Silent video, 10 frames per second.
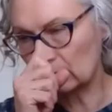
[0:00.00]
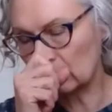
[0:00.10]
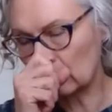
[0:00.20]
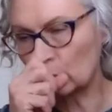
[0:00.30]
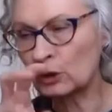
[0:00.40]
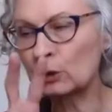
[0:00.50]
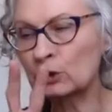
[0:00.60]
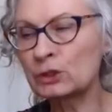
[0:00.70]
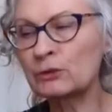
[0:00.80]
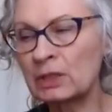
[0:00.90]
There were
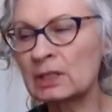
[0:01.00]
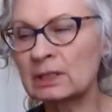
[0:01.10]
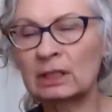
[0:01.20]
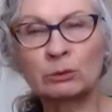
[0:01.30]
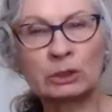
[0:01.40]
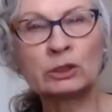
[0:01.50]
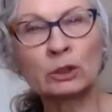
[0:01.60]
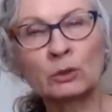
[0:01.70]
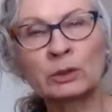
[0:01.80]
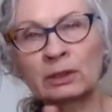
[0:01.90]
two things that I really
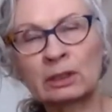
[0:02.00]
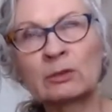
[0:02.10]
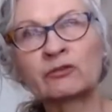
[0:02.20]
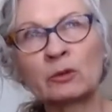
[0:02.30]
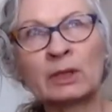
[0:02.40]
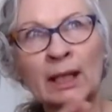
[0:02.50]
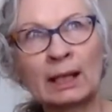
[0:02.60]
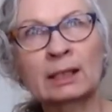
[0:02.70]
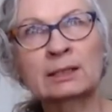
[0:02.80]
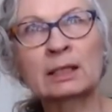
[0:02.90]
noted coming from an
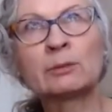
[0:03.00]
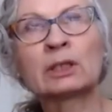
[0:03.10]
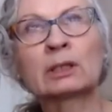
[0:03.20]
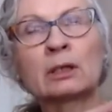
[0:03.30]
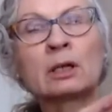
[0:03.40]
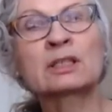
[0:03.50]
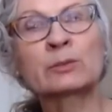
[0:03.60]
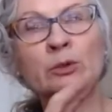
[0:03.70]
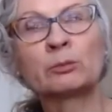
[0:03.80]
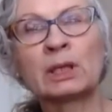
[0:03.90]
academic
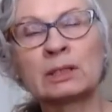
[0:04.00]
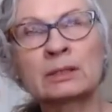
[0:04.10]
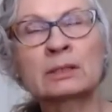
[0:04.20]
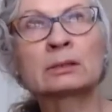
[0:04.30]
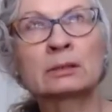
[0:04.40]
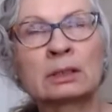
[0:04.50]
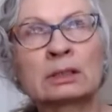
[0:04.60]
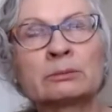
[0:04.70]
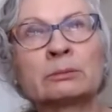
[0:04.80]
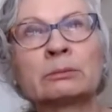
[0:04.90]
hospital-based
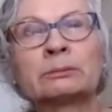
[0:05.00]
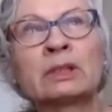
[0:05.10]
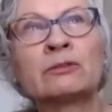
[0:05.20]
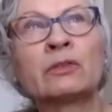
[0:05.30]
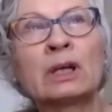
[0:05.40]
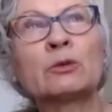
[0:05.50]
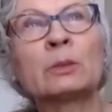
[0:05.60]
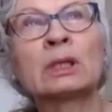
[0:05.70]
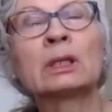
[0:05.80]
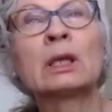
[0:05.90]

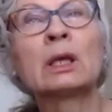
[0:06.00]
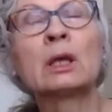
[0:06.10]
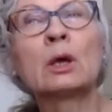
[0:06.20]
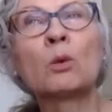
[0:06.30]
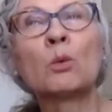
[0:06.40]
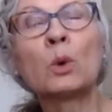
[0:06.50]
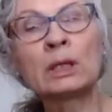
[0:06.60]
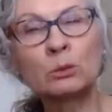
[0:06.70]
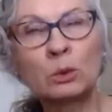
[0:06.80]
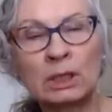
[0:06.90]
environment.
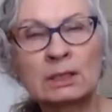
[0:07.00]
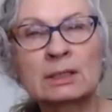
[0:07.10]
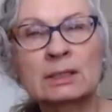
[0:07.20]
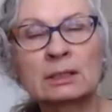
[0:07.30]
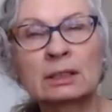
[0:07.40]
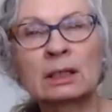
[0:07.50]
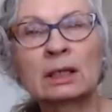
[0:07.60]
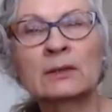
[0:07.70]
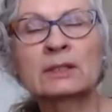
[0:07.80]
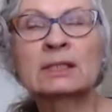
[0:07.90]
One was
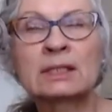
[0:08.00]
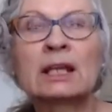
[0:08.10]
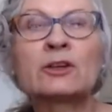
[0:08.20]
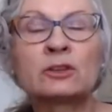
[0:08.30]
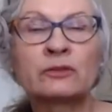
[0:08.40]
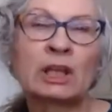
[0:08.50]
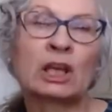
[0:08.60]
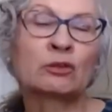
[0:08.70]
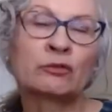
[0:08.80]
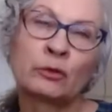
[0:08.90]
the standard of
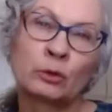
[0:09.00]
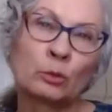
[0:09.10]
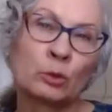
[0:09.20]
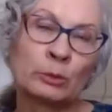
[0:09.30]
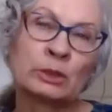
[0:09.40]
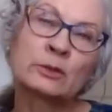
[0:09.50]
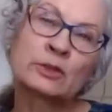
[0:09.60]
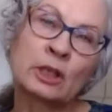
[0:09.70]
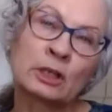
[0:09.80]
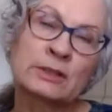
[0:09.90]
care for a woman
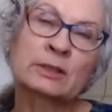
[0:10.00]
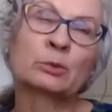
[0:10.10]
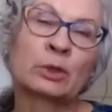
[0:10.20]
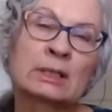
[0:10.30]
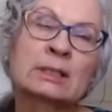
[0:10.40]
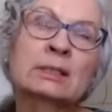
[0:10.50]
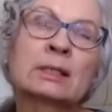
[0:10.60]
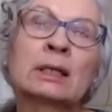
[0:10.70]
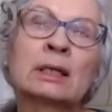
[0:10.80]
who's lost a breast